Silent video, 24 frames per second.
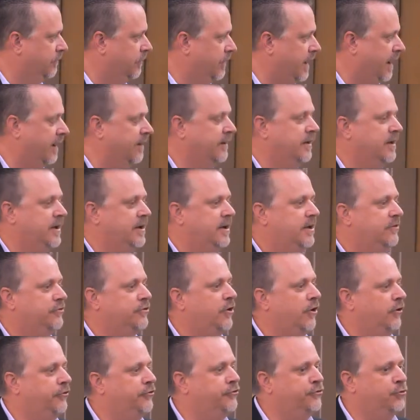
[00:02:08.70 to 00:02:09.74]
okay? It's
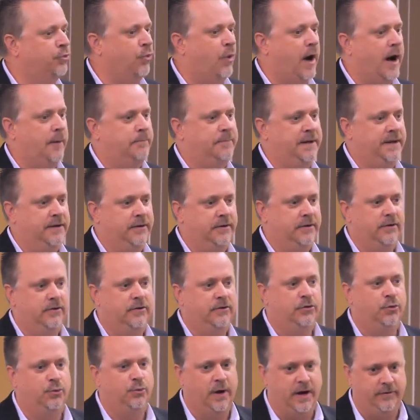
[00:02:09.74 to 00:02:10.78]
called swapping
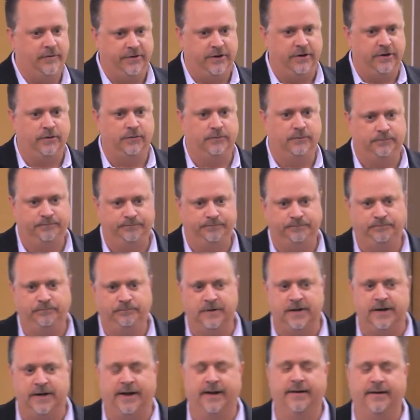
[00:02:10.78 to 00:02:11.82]
revenue,
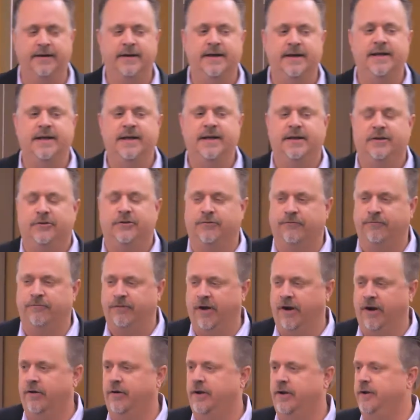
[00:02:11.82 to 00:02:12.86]
okay? It's
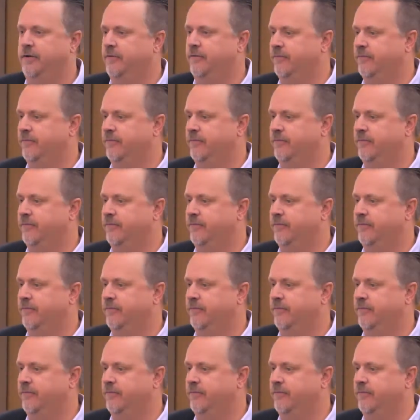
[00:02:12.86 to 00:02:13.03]
very,